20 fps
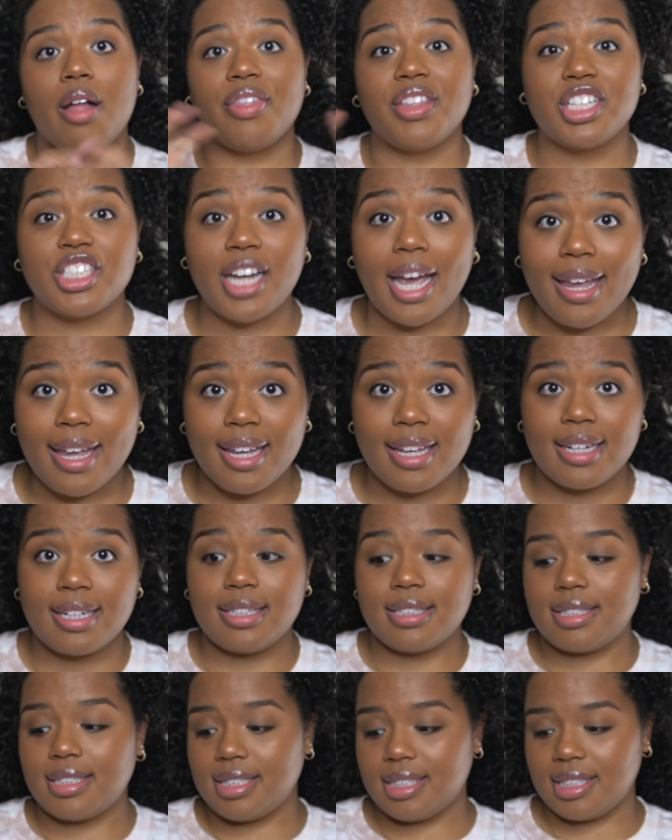the
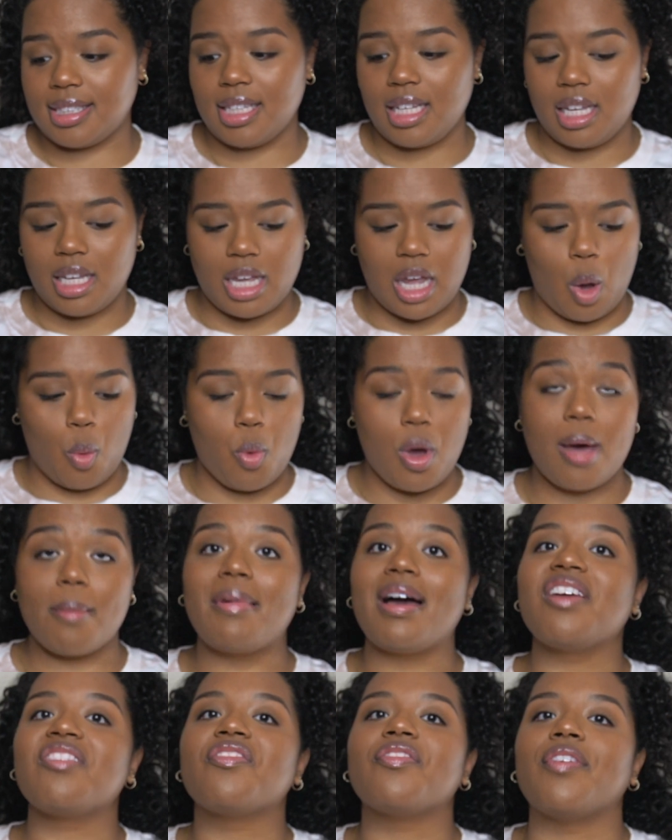check-in to see what
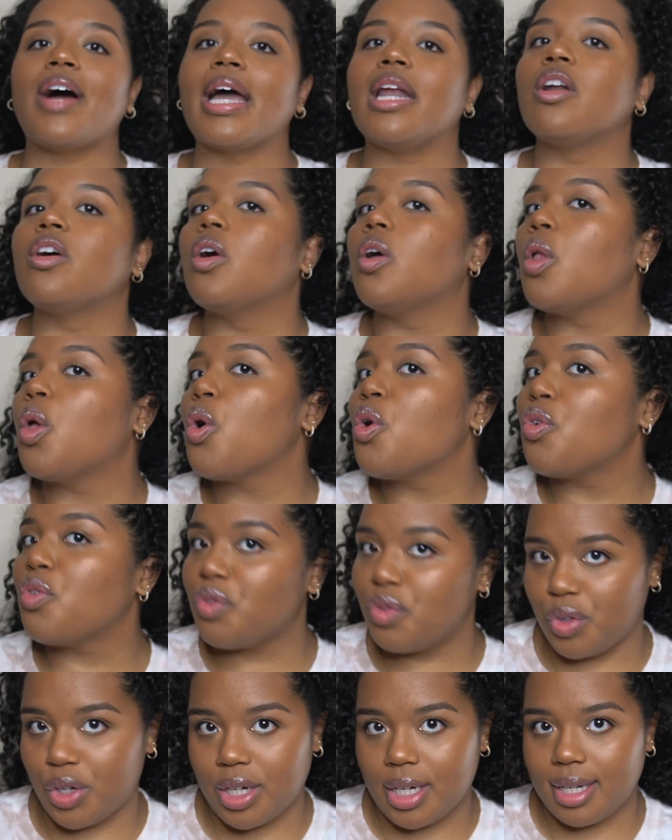my final
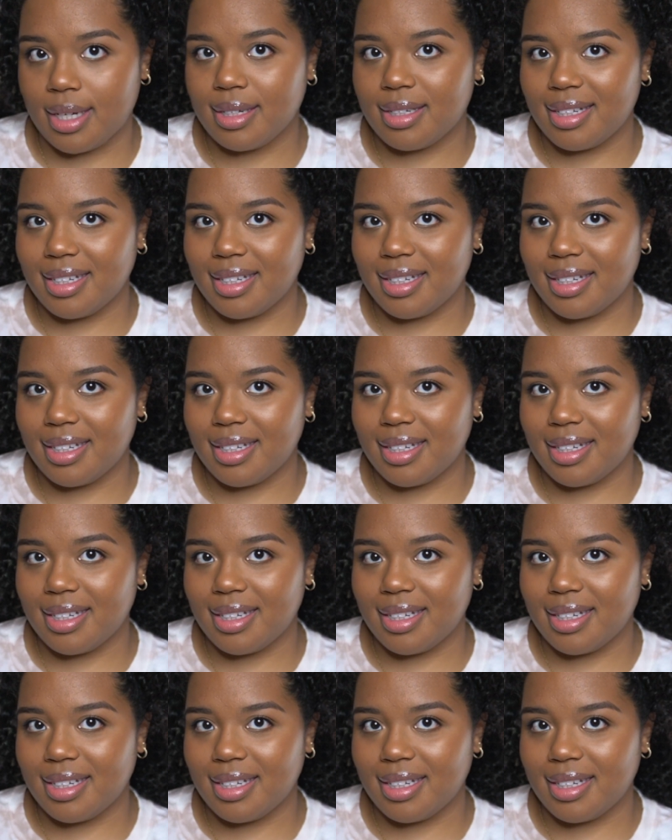verdict